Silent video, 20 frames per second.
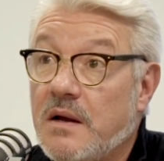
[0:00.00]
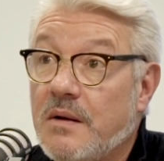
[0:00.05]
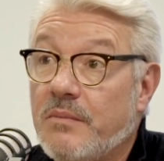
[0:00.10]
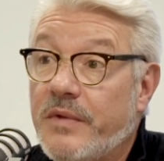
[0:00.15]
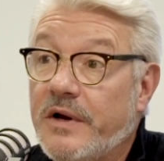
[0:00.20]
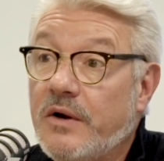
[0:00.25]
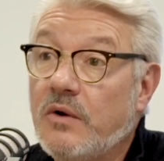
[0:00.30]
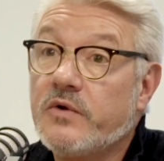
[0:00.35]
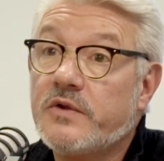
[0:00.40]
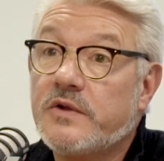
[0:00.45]

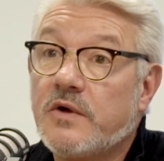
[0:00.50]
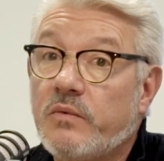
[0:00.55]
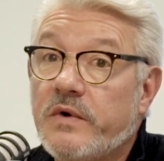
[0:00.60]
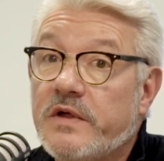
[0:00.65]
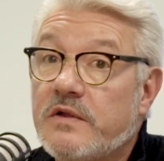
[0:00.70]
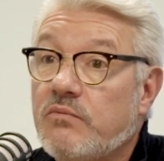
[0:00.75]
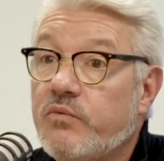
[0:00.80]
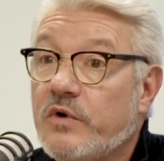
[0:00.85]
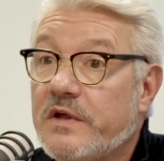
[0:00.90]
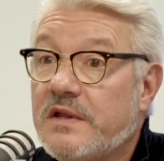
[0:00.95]
But also
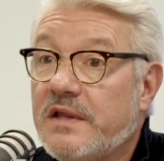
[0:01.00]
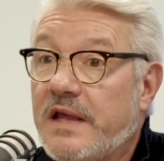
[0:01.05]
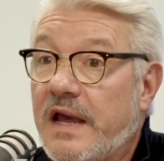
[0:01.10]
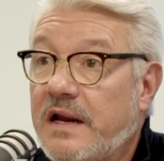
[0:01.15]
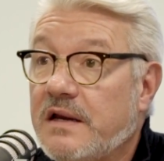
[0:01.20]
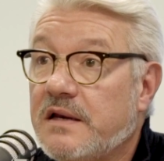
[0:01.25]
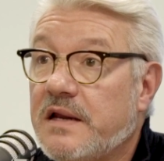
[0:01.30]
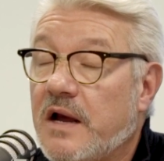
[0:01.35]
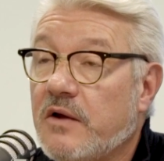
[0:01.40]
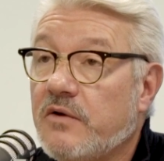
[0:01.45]
with
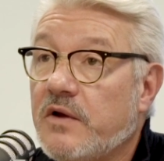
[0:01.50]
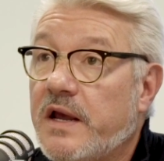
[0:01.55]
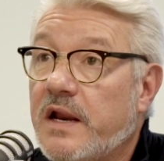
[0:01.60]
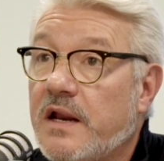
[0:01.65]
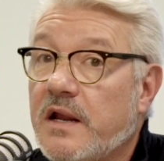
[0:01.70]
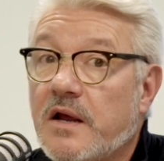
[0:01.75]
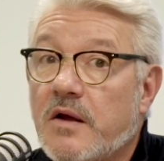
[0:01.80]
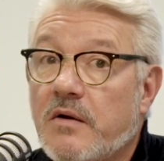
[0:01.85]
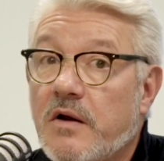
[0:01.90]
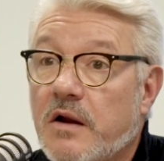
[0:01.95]
tech now, you're
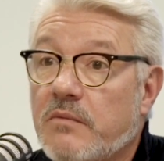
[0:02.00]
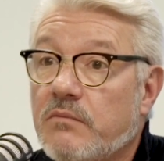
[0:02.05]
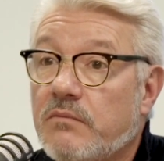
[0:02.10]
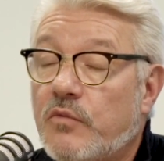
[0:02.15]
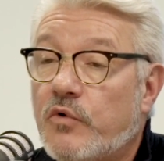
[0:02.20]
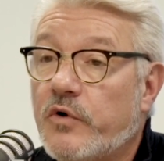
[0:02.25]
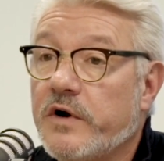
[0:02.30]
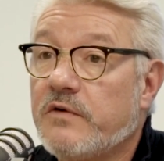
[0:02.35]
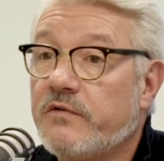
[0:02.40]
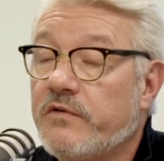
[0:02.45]
getting a lot
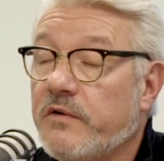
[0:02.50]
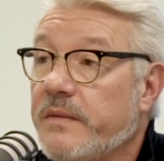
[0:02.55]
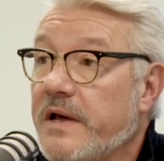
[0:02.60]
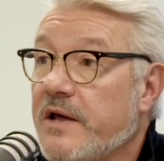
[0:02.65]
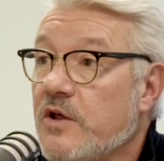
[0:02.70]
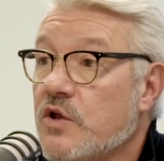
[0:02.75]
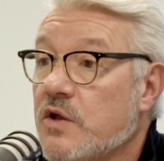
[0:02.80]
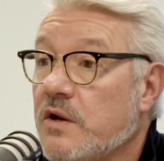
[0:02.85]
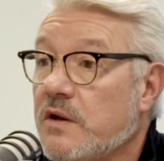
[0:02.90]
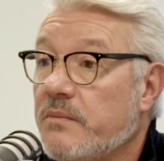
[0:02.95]
more
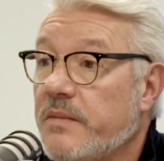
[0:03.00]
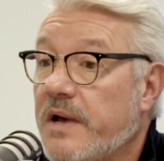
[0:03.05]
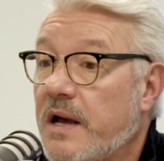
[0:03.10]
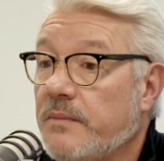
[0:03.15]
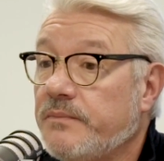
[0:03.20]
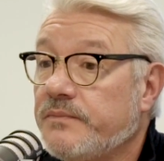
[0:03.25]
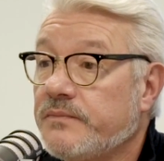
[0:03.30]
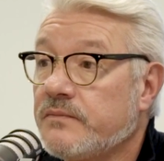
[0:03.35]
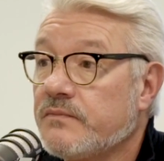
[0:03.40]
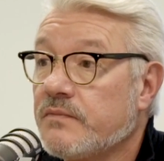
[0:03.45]
information about